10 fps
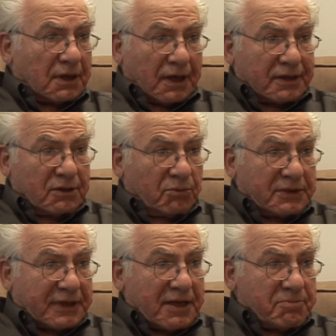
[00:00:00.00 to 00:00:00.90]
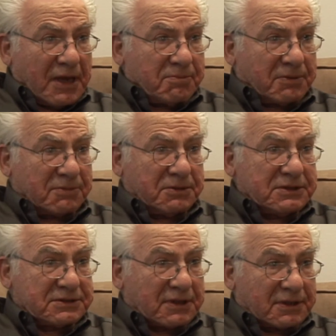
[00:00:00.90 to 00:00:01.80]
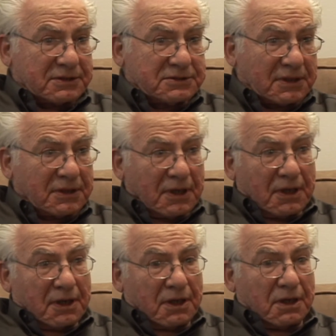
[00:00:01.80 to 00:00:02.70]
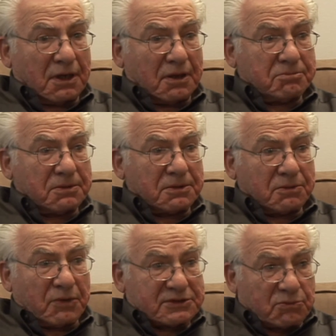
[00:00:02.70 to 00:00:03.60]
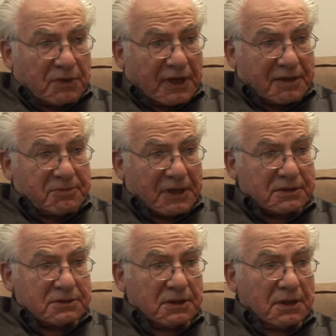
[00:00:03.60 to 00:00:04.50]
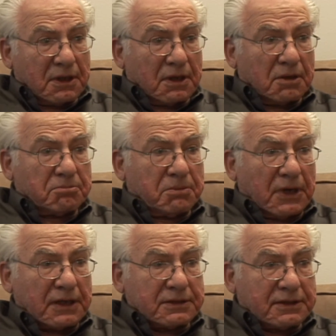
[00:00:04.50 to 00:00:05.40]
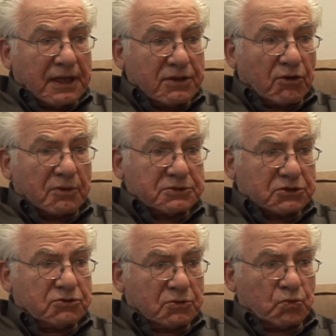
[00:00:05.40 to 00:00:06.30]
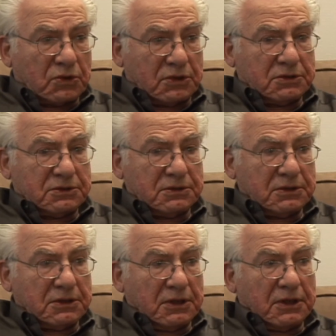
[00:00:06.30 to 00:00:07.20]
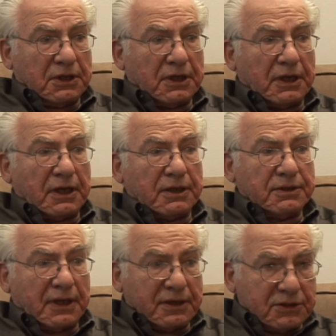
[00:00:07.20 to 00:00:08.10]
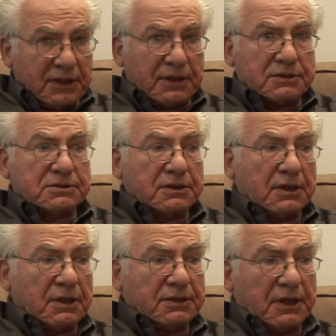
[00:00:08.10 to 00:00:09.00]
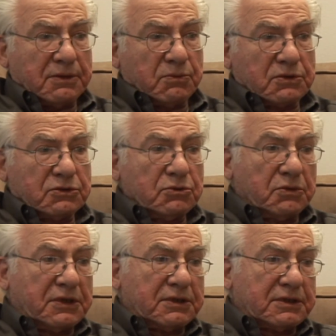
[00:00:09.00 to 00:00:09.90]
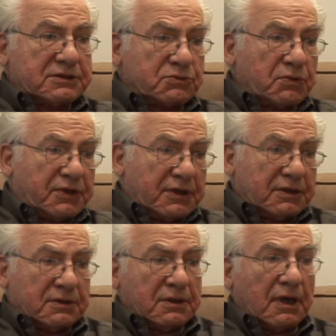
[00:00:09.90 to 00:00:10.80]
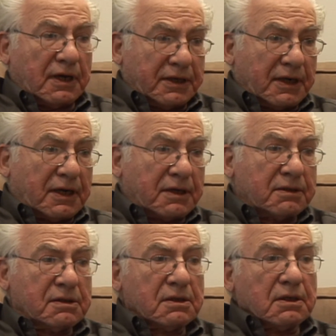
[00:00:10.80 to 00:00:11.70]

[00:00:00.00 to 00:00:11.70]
I don't know what they meant by peace studies. Um, it wasn't what I meant. But they thought it was a good word, and they did it. Mm-hmm. And hmm. they were doing this within IR.